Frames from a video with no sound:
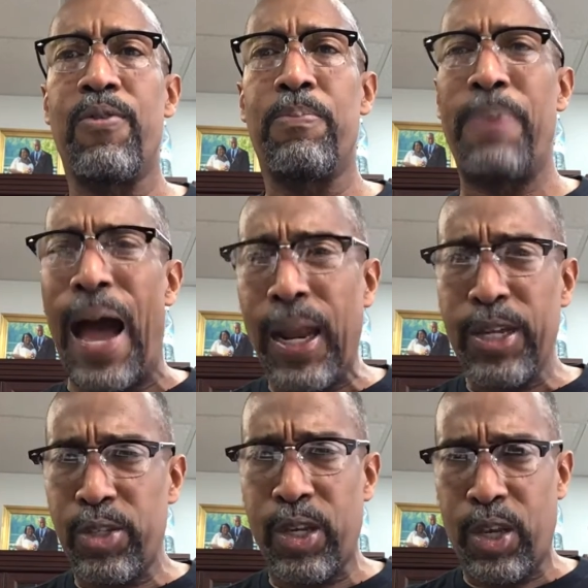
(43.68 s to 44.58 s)
ballot
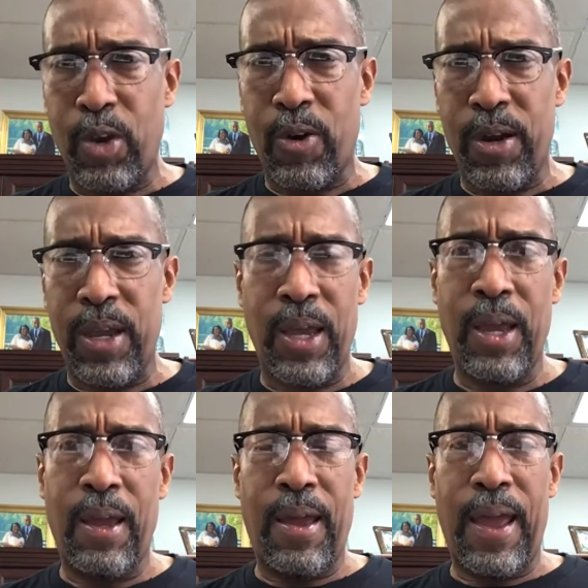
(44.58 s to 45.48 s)
security
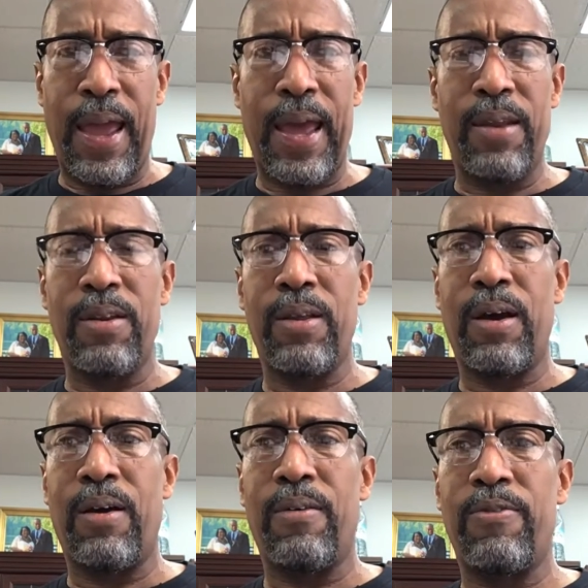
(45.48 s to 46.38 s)
and
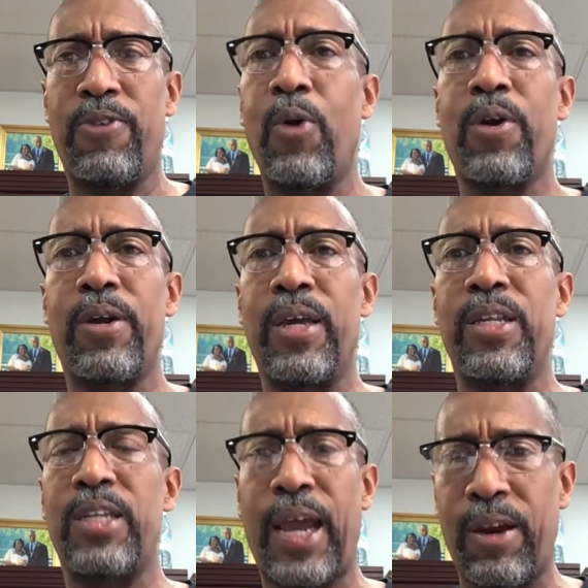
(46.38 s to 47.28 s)
voter
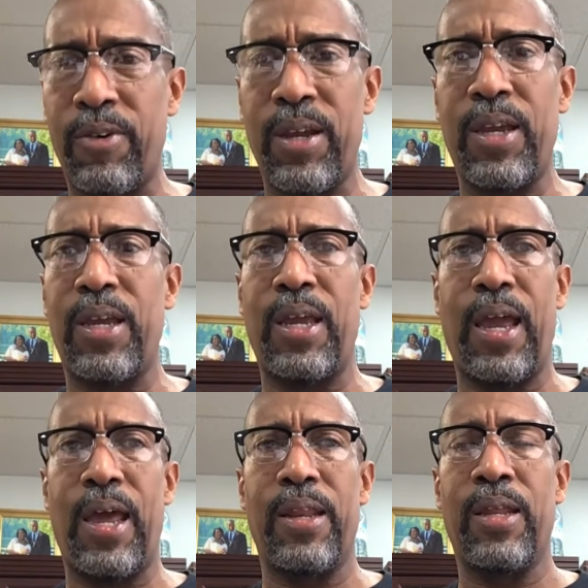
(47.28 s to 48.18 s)
integrity
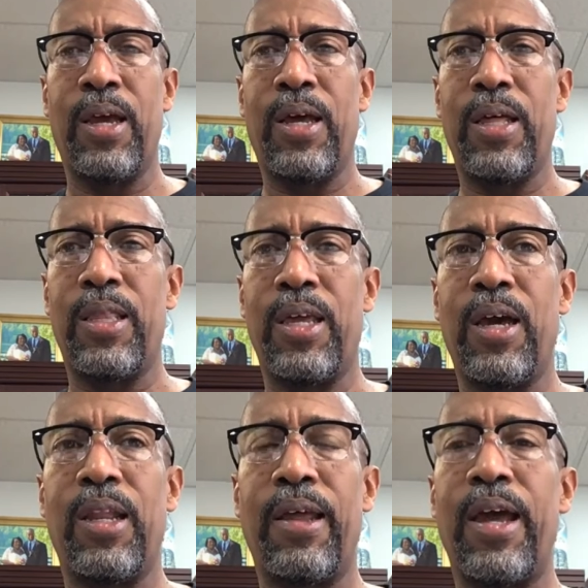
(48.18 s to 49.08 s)
and the
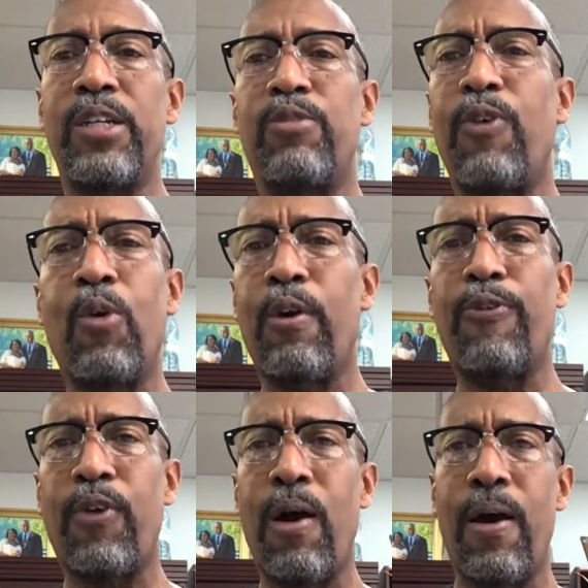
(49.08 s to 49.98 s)
alleged voter
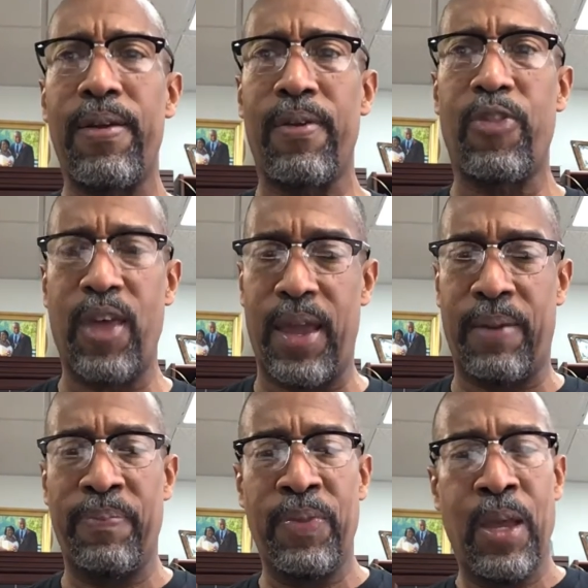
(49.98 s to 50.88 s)
fraud thing.
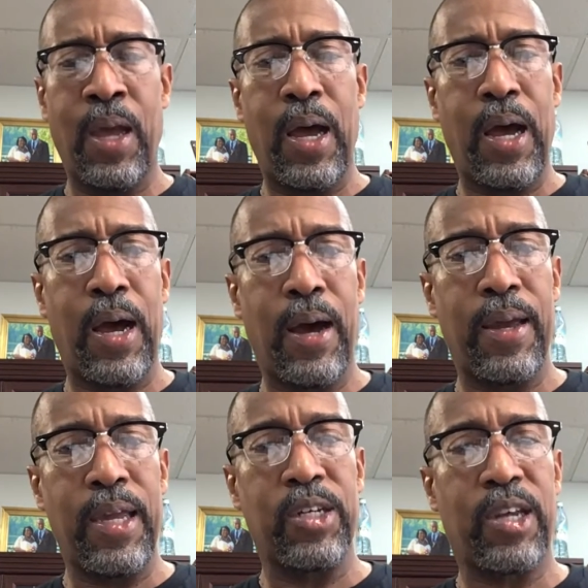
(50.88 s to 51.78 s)

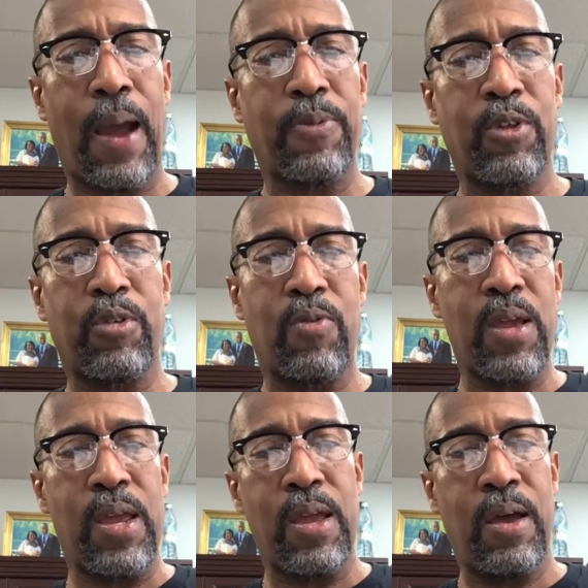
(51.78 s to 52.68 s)
In chapter
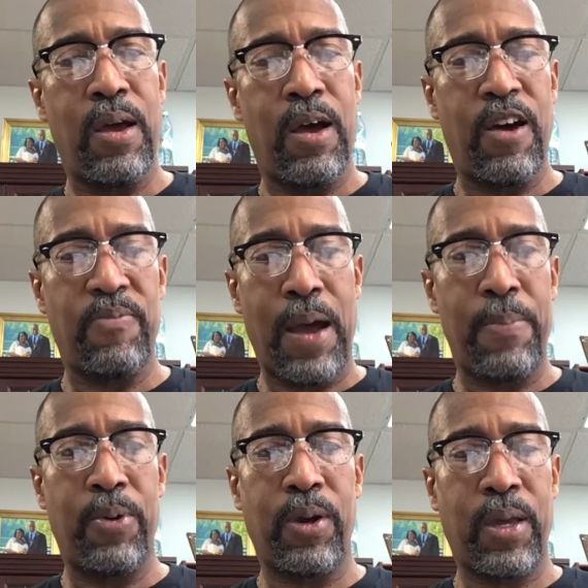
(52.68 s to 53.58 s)
3 of my
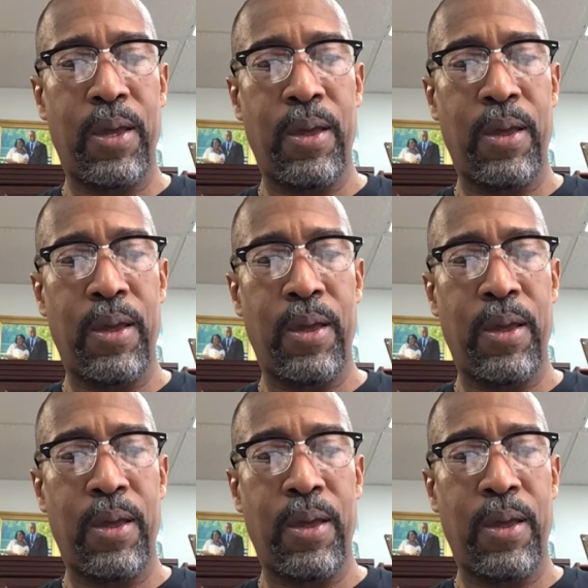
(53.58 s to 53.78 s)
book,